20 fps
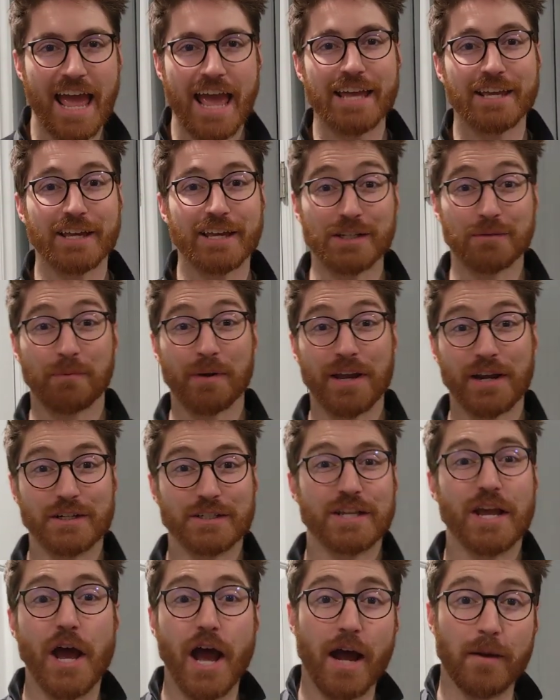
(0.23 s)
Hey
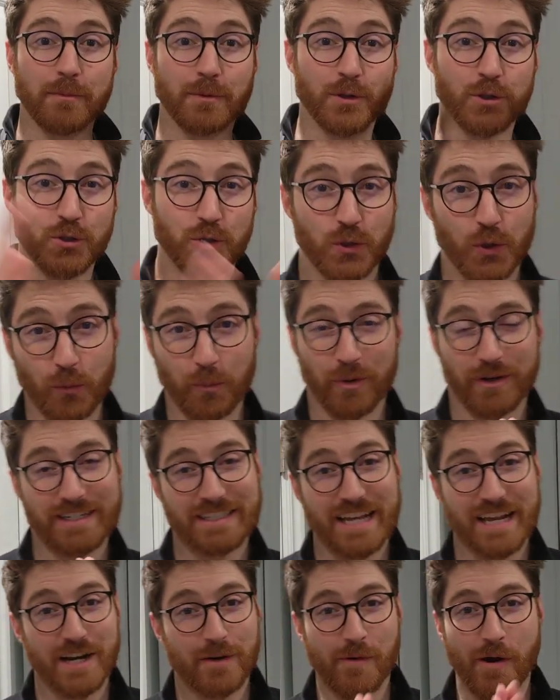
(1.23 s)
cosplayers, I'm super
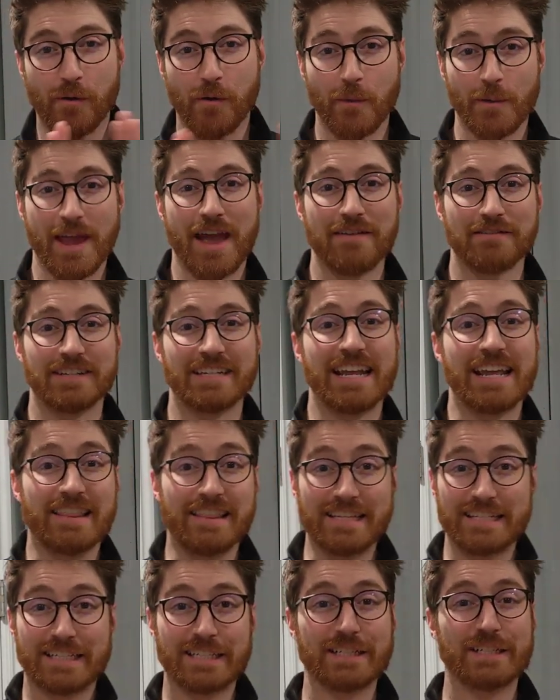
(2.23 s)
excited about what we have
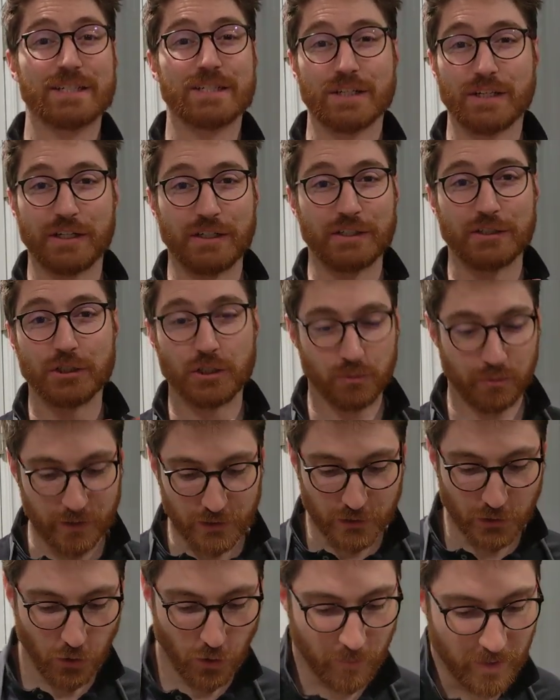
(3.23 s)
today. This is gonna just
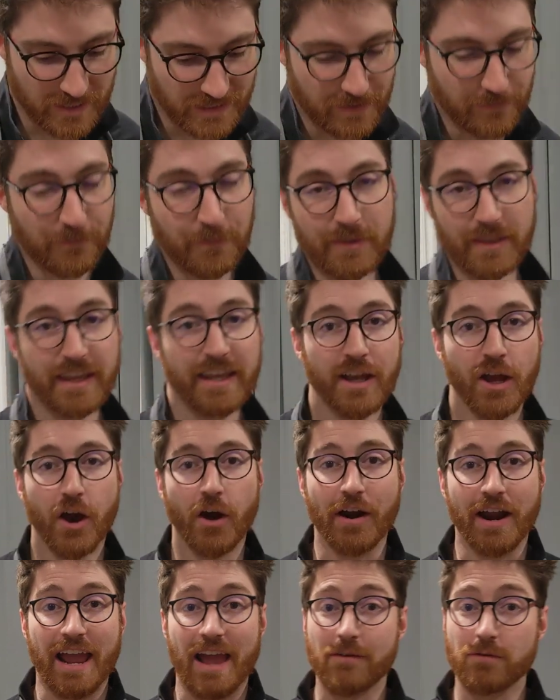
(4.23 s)
be so amazing.
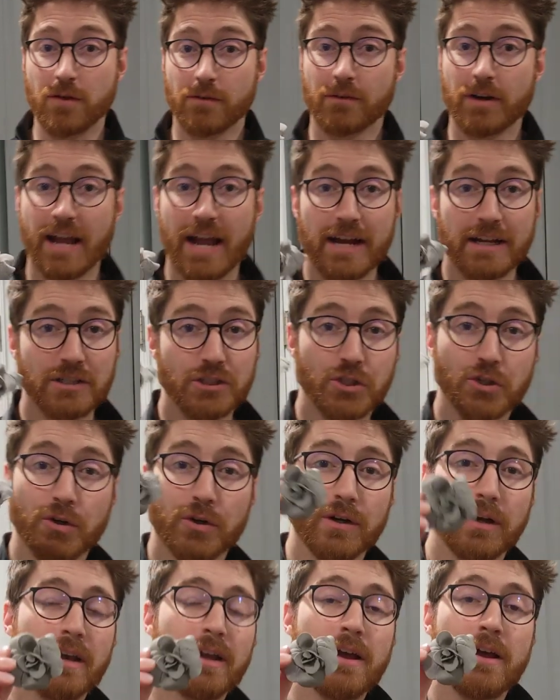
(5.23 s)
All right, have you ever had
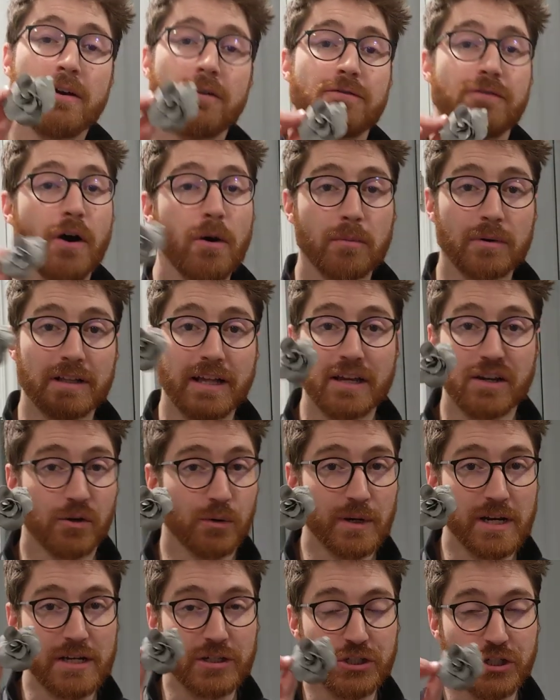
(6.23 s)
your foam clay
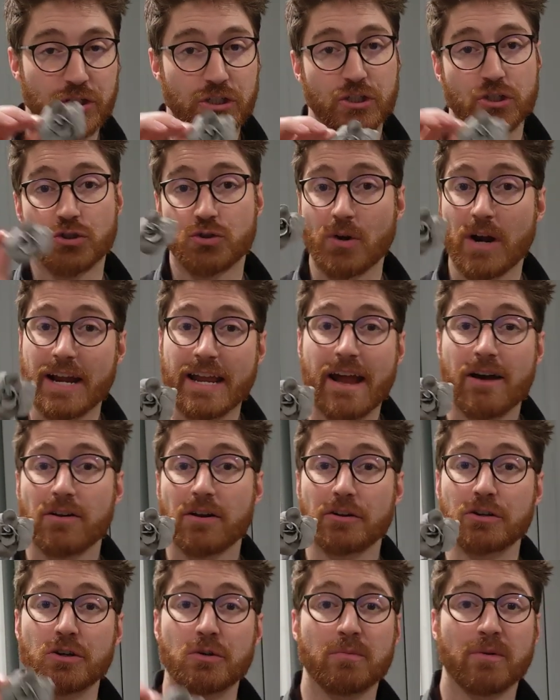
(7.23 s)
creations dry
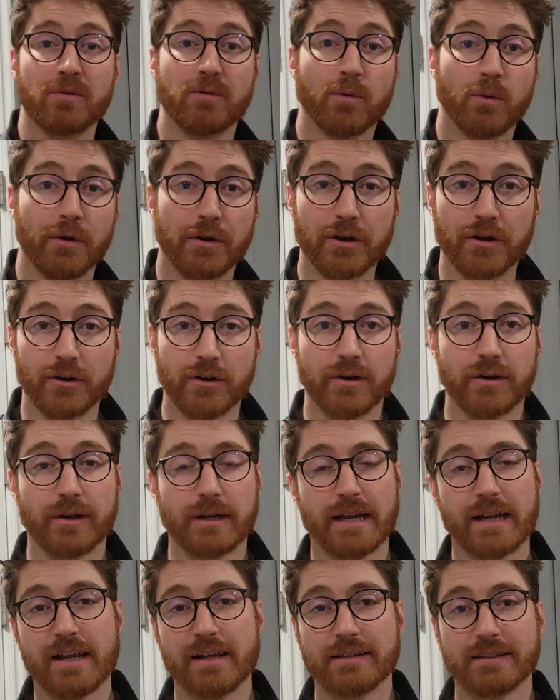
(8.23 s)
out on you before
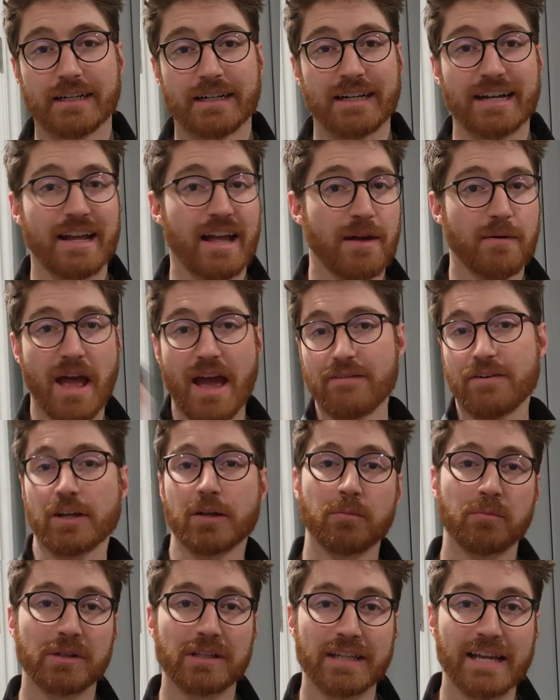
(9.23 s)
you uh, have
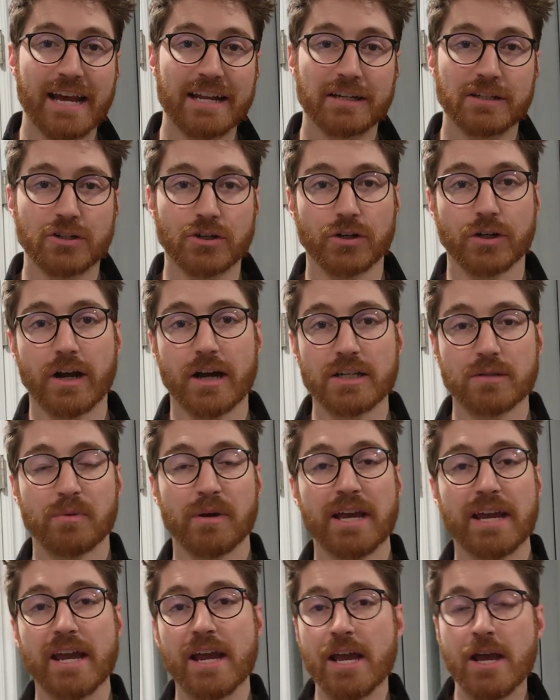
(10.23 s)
it completely added to your
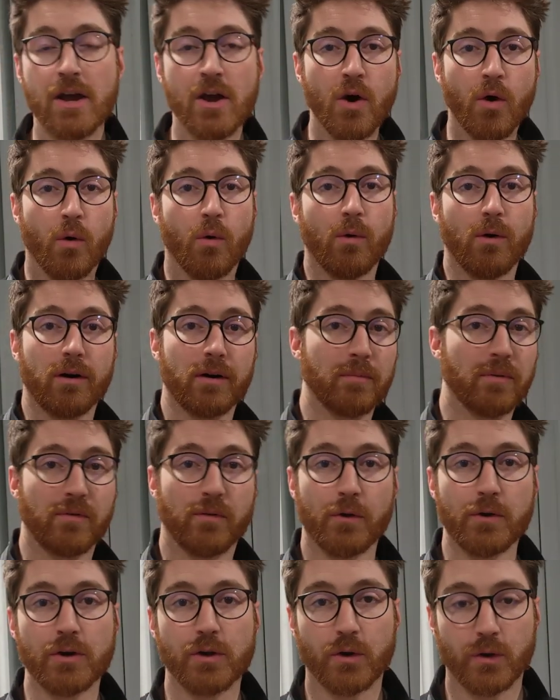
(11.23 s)
cosplay or
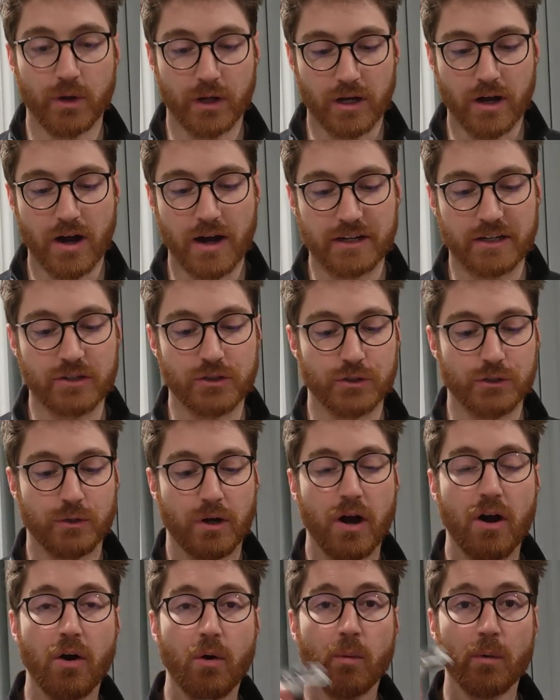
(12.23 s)
before you go to a con and
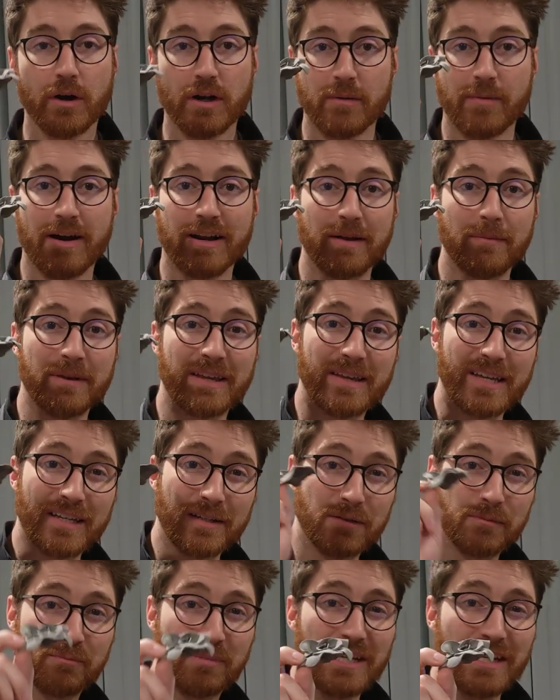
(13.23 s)
you're all worried about it
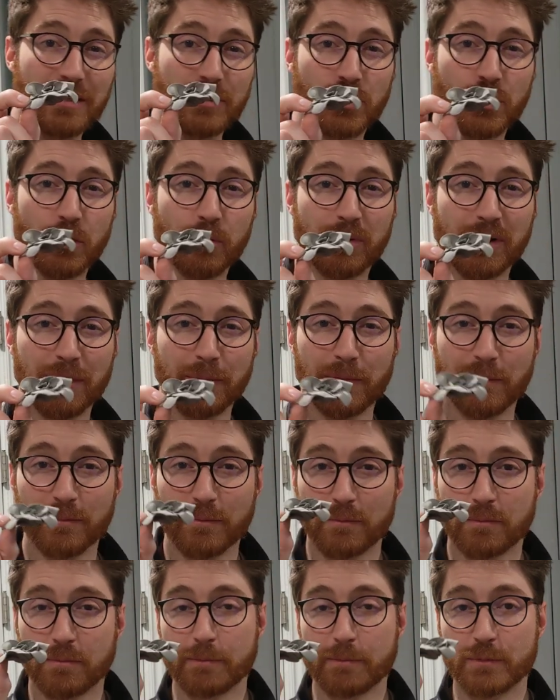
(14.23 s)
being, being too, brittle,
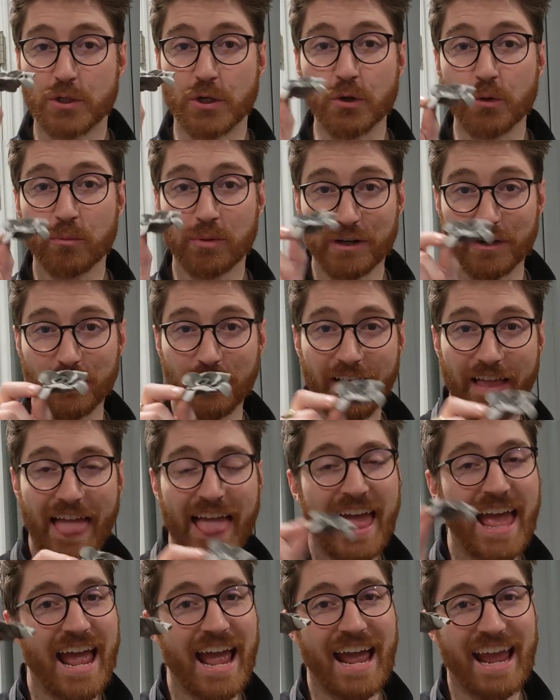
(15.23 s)
too brittle
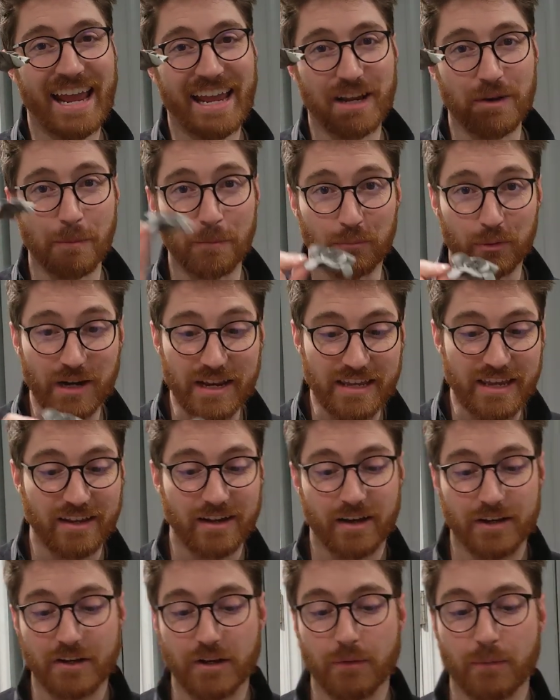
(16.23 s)
and
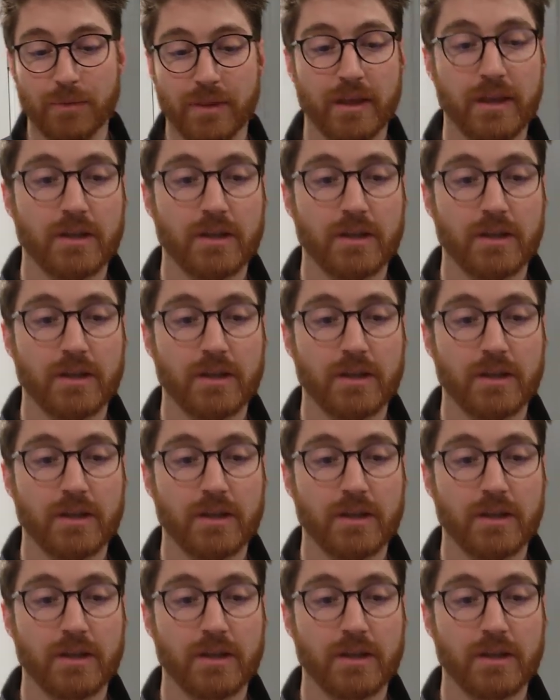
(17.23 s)
breaking on you?